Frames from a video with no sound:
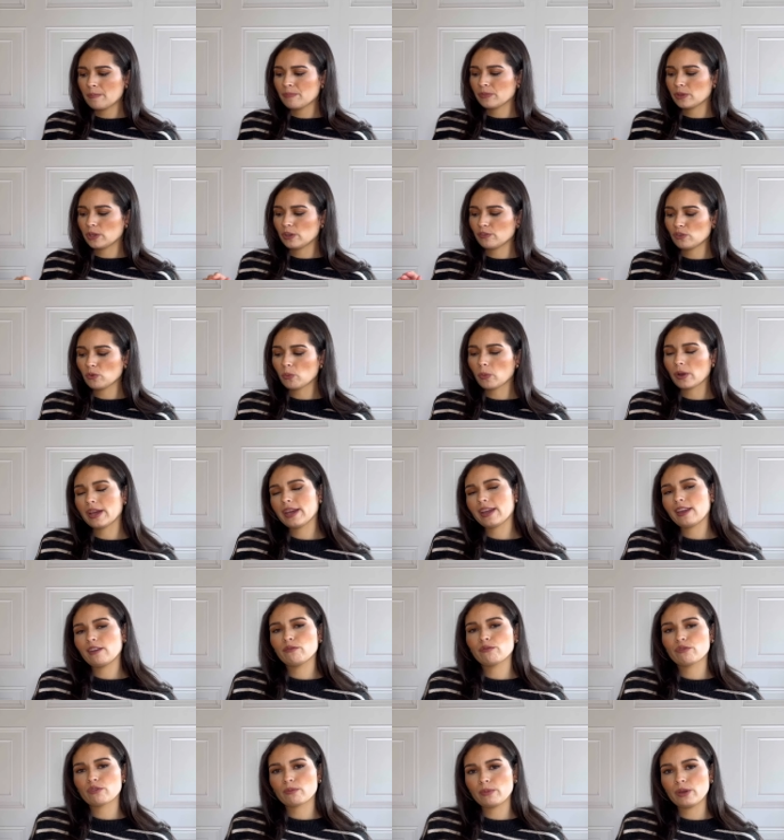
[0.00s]
If you're
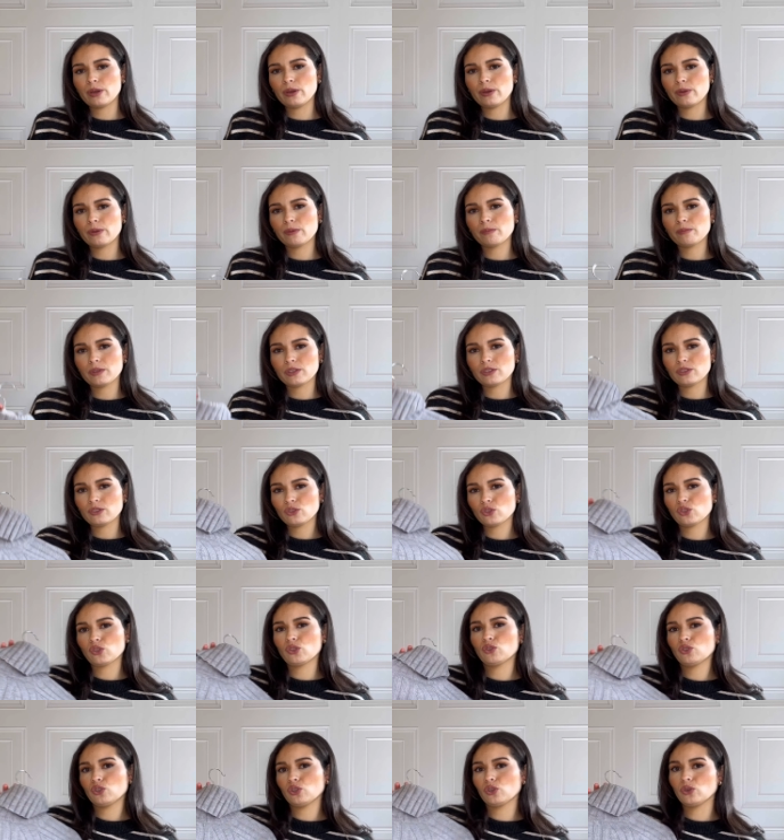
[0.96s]
working from home, this is
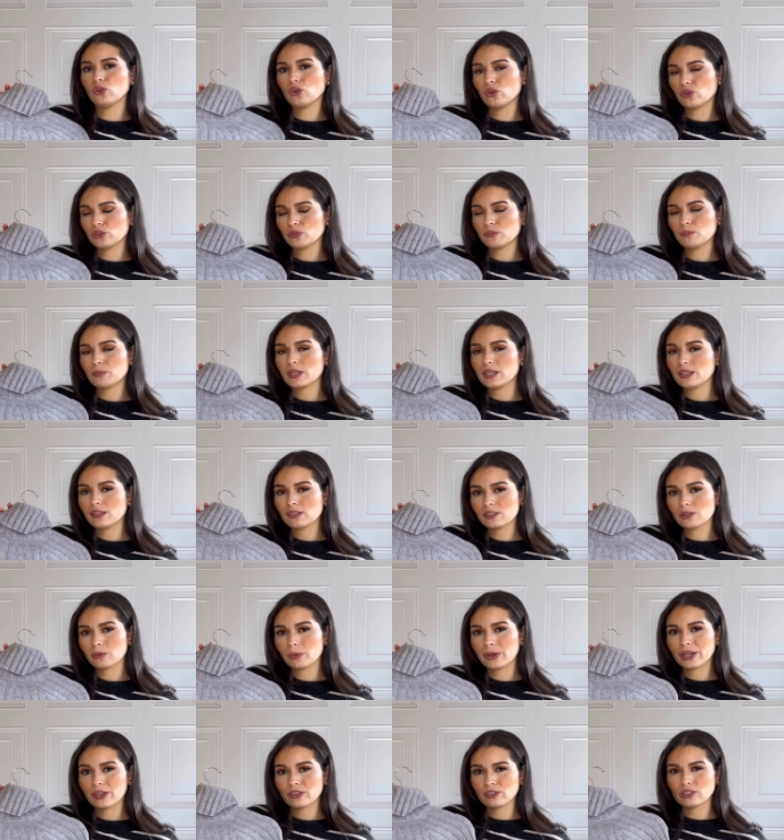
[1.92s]
such a gorgeous piece to
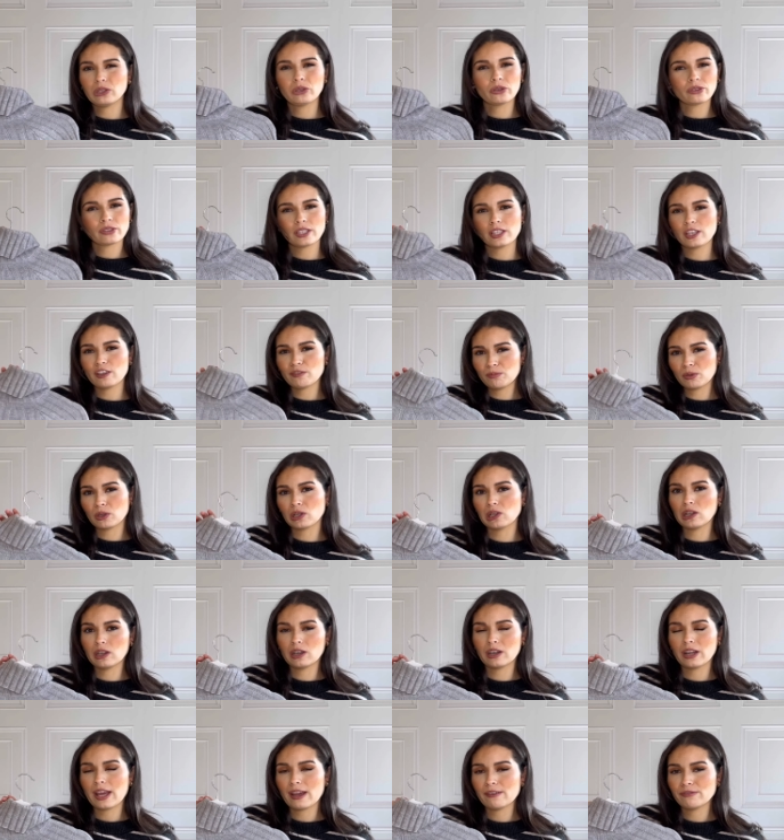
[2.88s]
wear because it looks like you put a
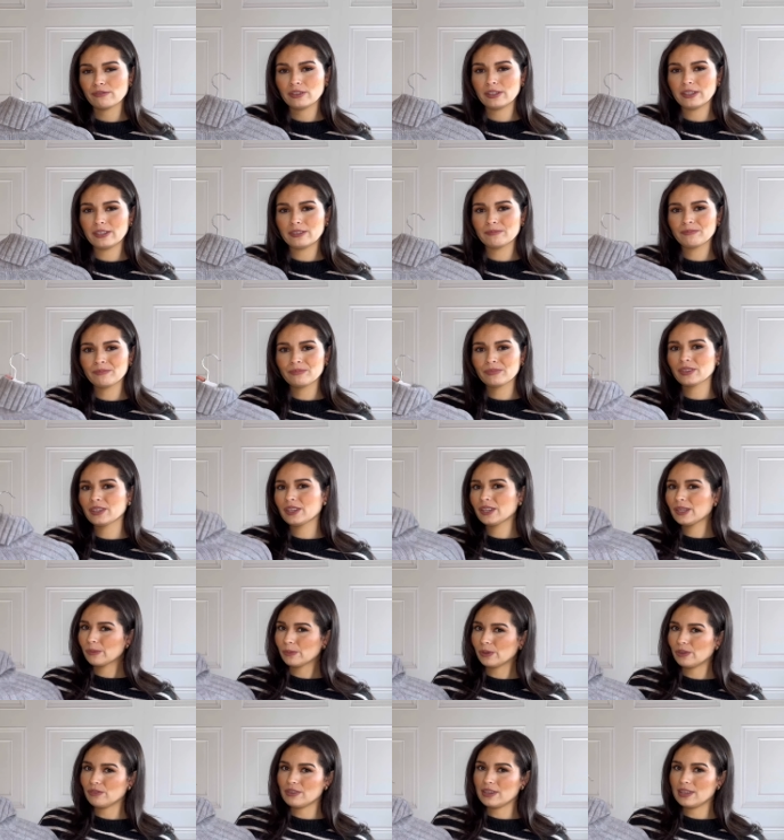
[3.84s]
lot of effort in
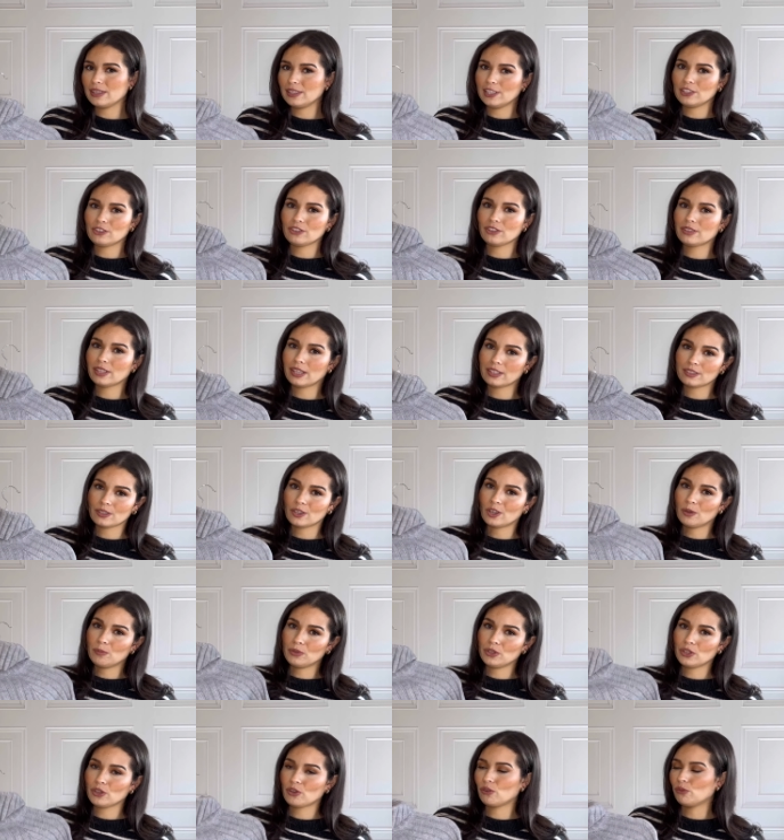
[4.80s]
when really you just sat at home
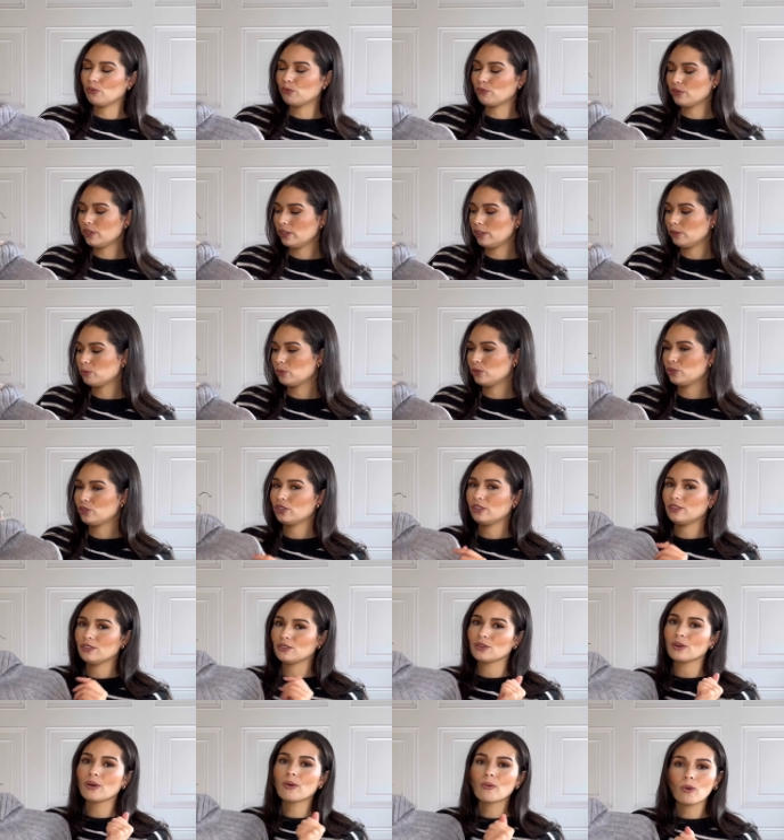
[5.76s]
and you're which
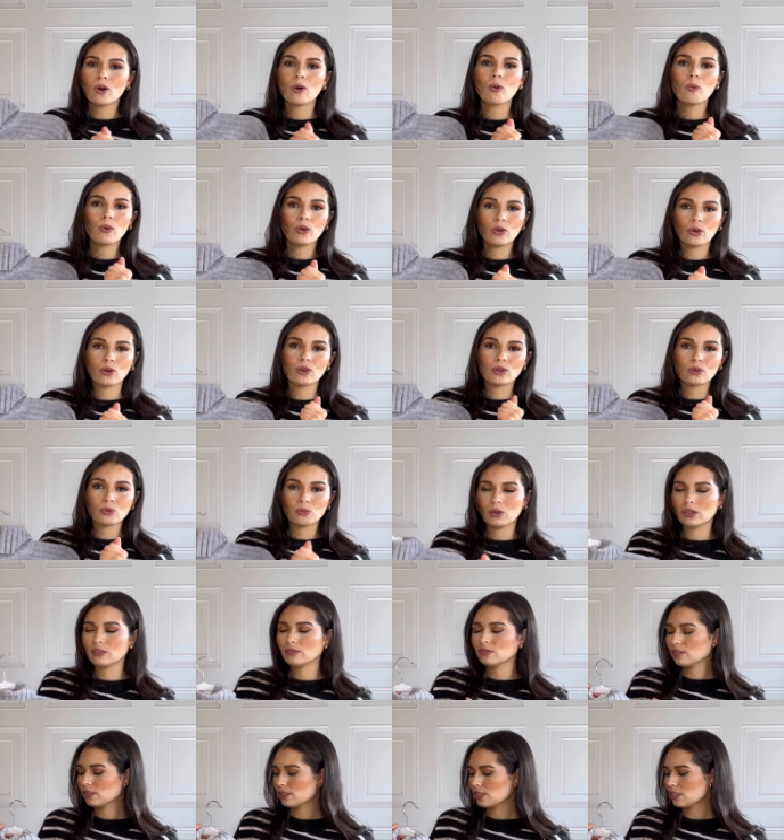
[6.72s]
is what we all
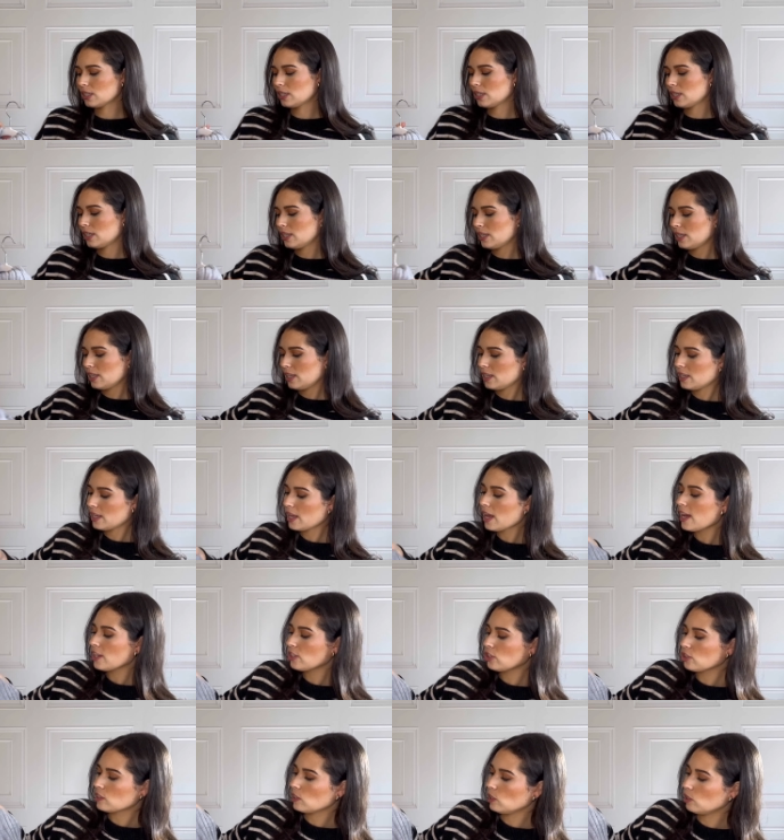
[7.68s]
want yeah, I
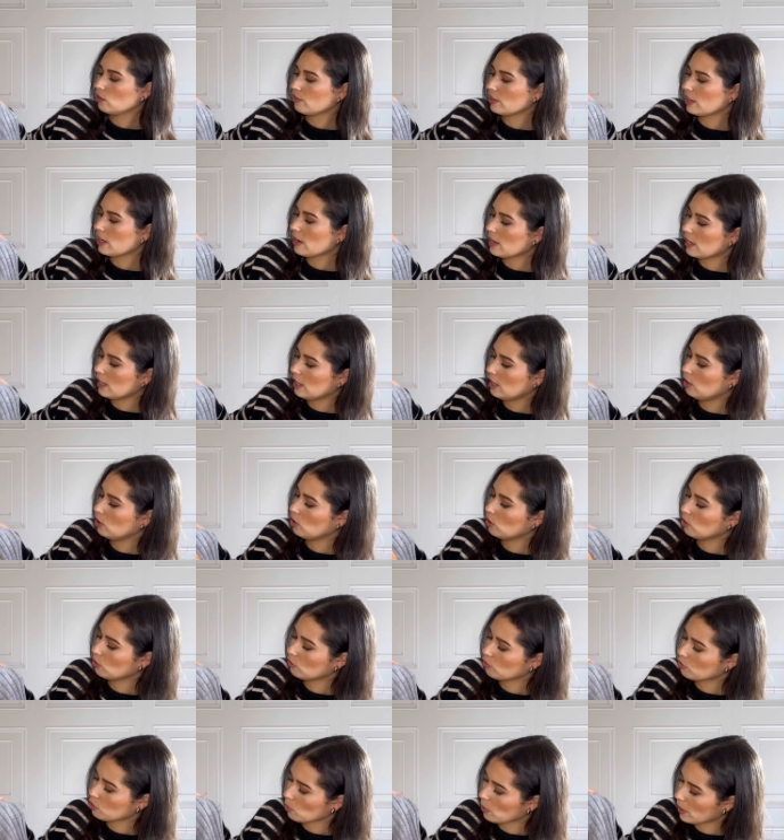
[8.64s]
just love it. I
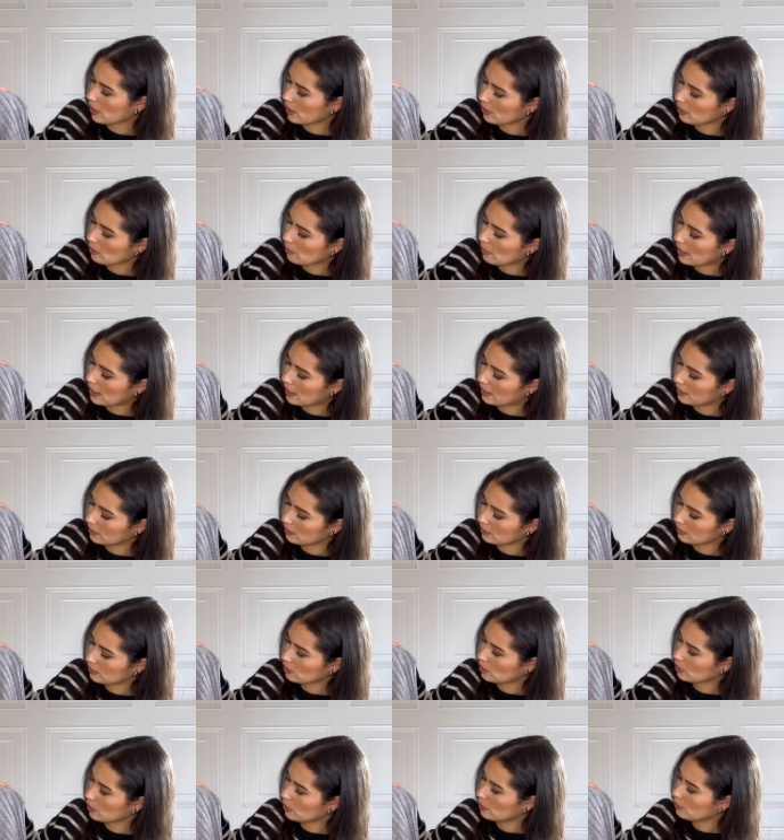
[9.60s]
love the way the pattern,
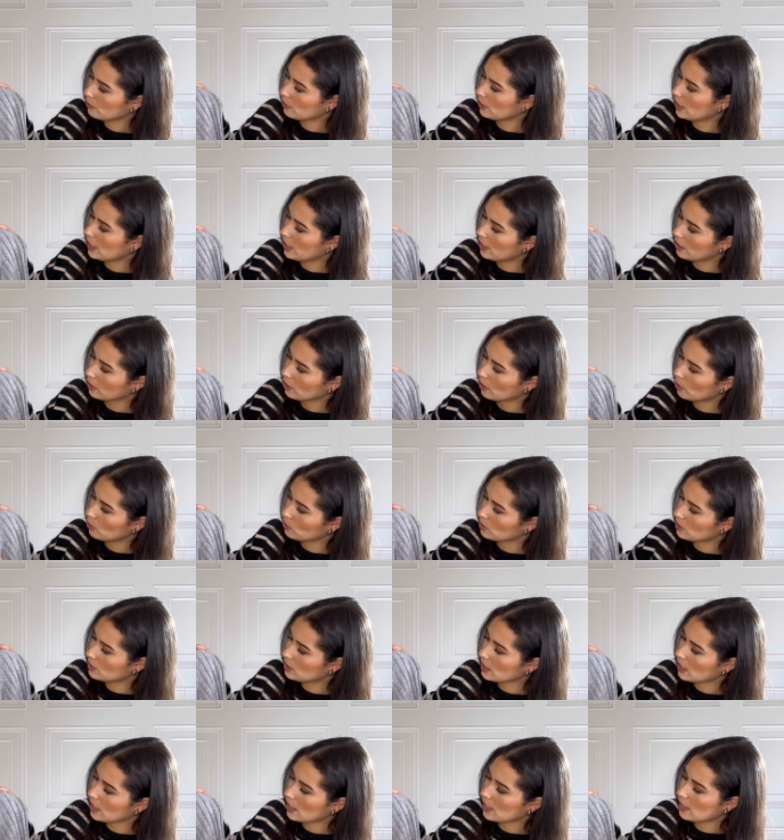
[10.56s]
the knitting goes
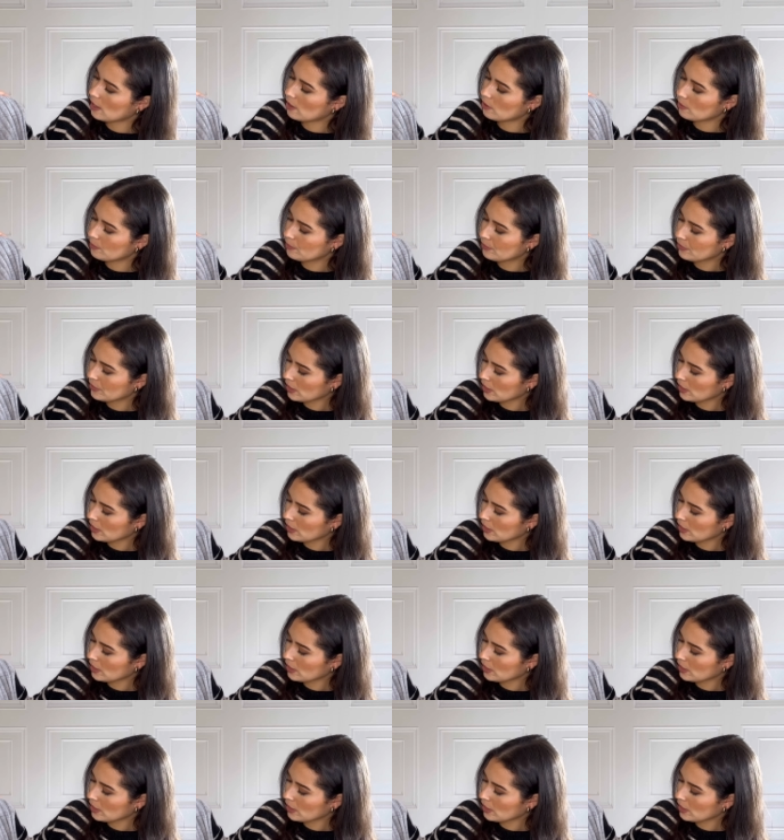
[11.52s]
down,